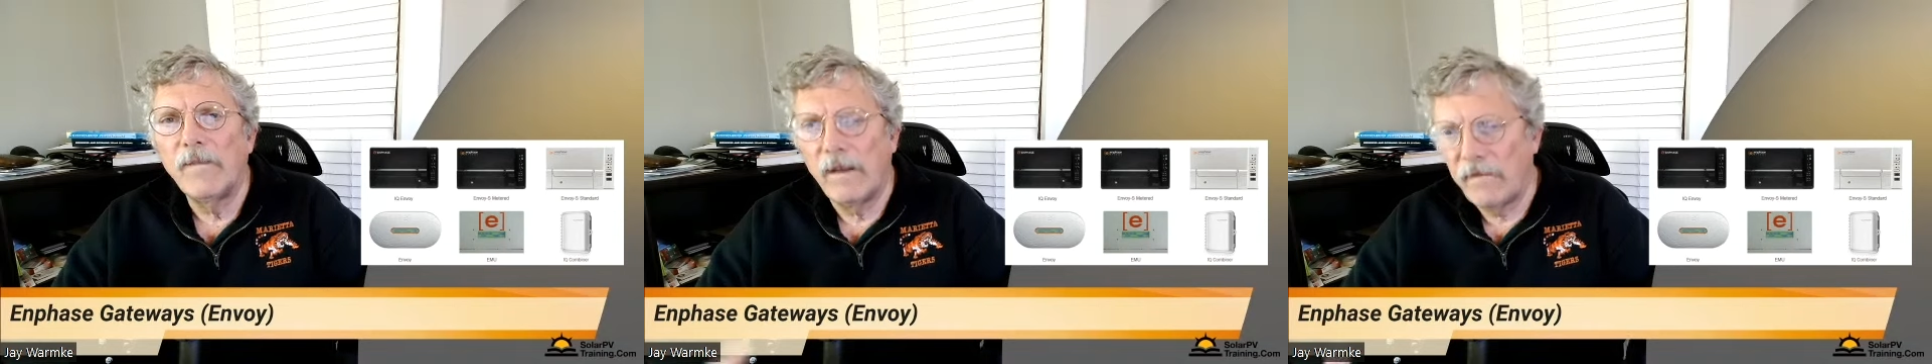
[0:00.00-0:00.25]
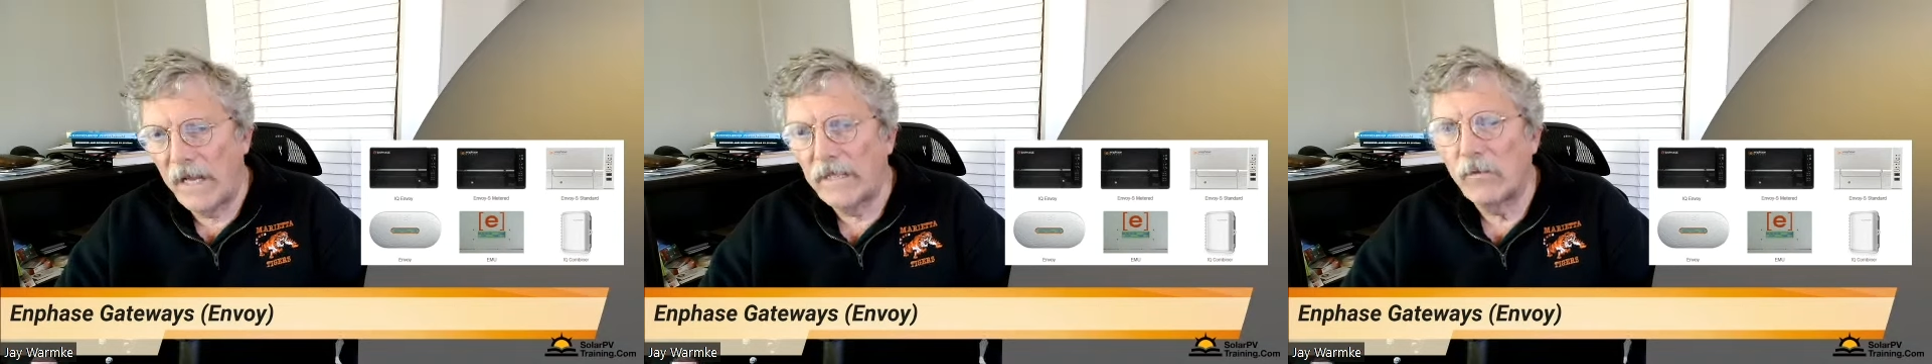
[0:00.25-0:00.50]

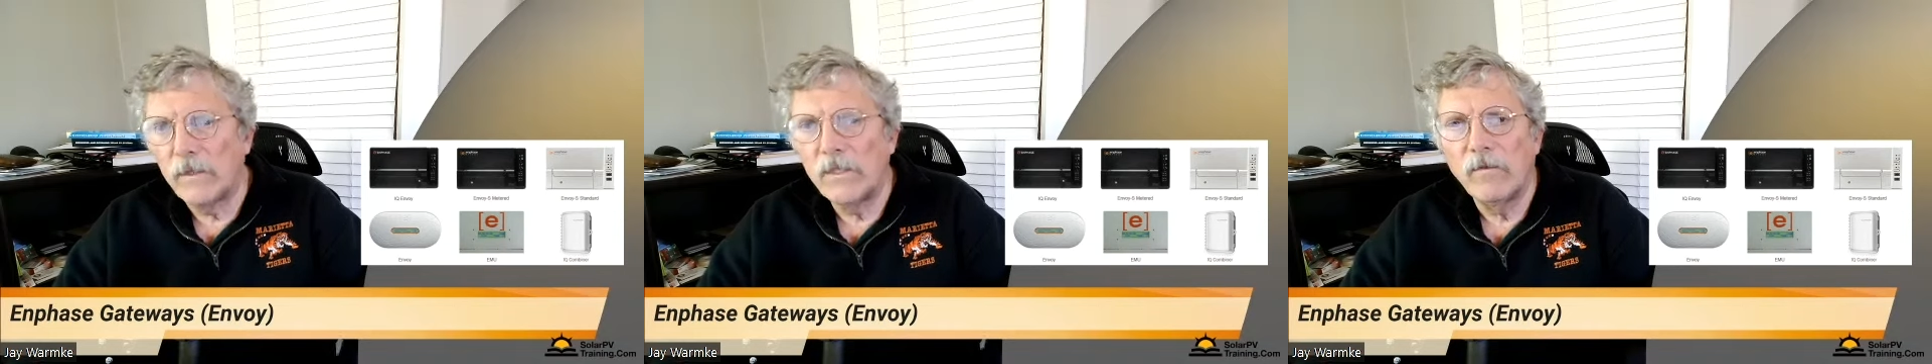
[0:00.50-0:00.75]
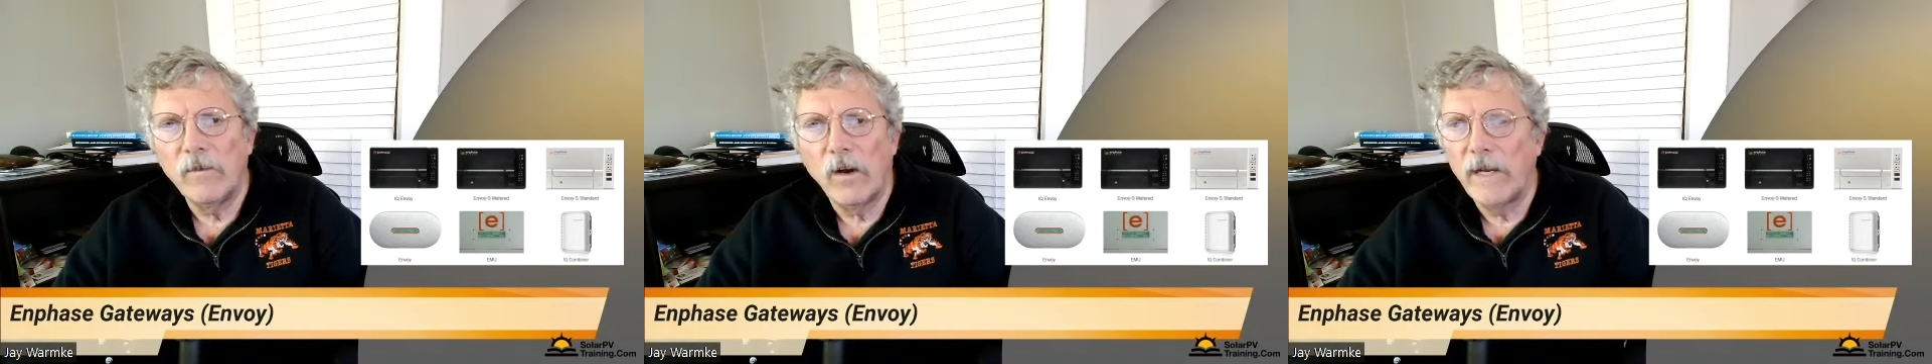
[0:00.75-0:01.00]
if that's what
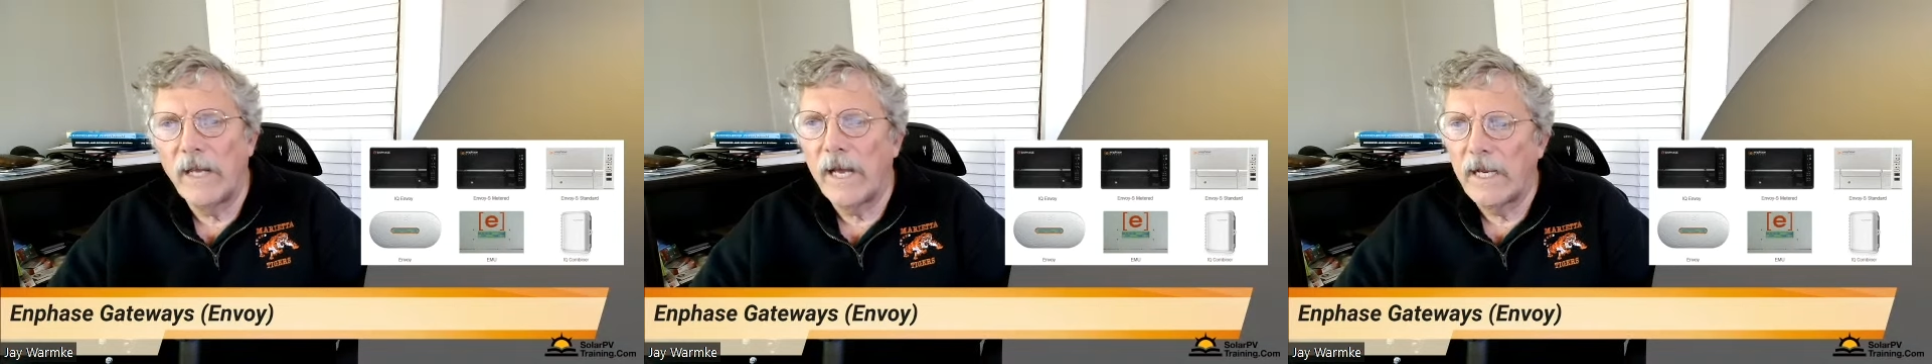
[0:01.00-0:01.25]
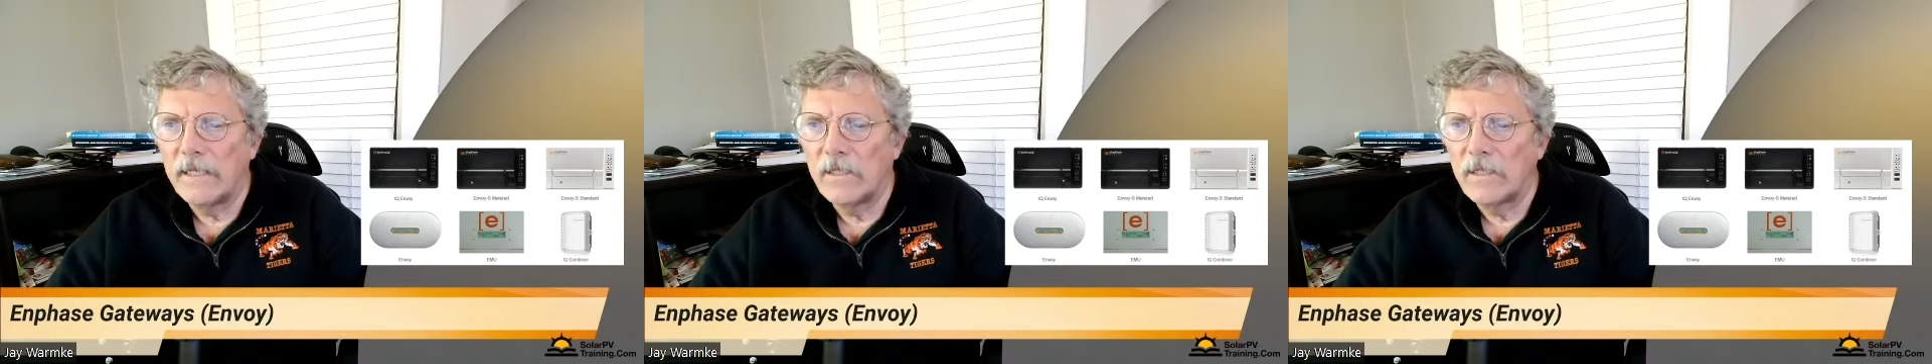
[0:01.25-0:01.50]
you've already
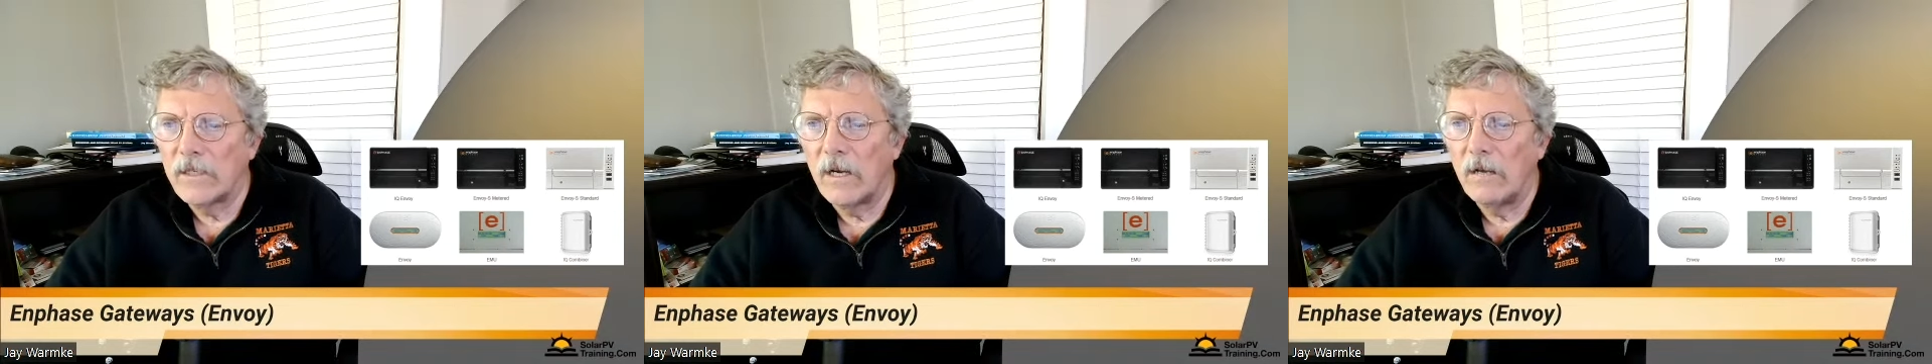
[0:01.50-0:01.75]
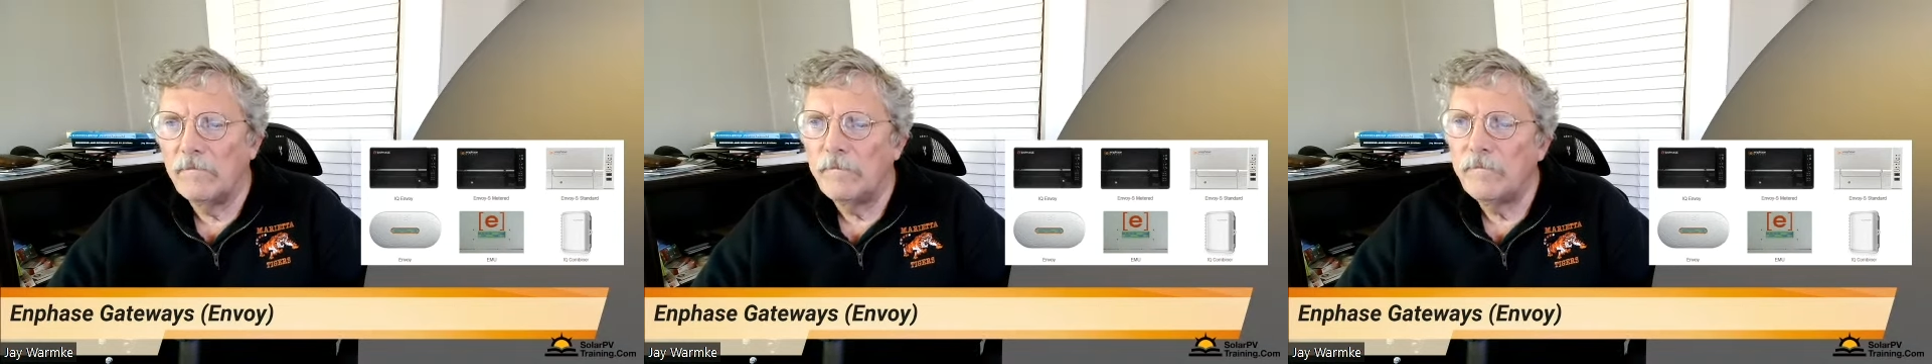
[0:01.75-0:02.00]
got
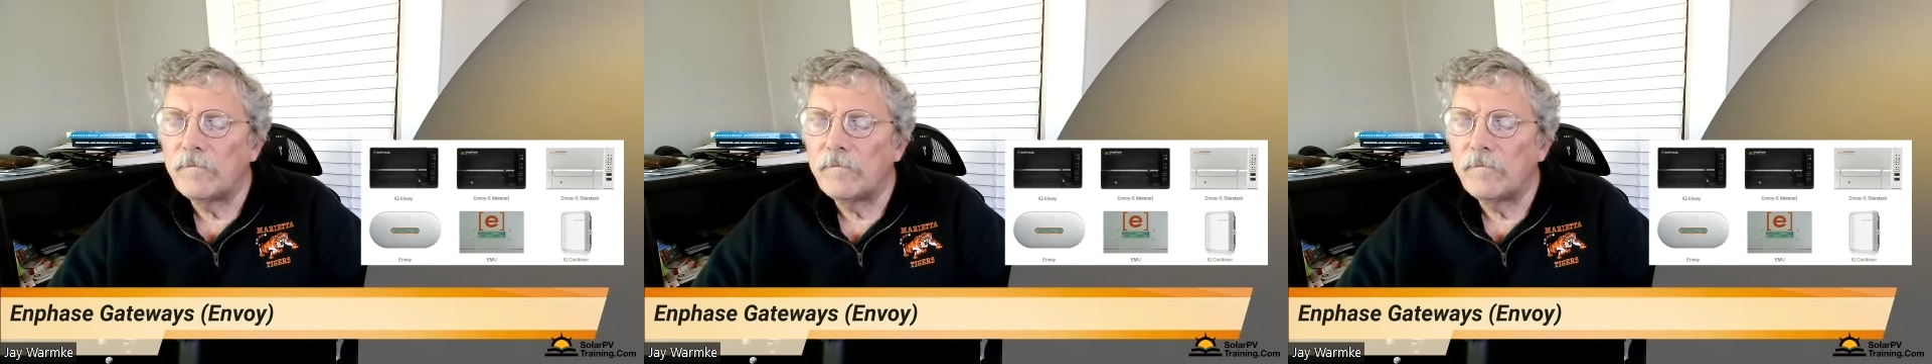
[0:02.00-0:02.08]
installed.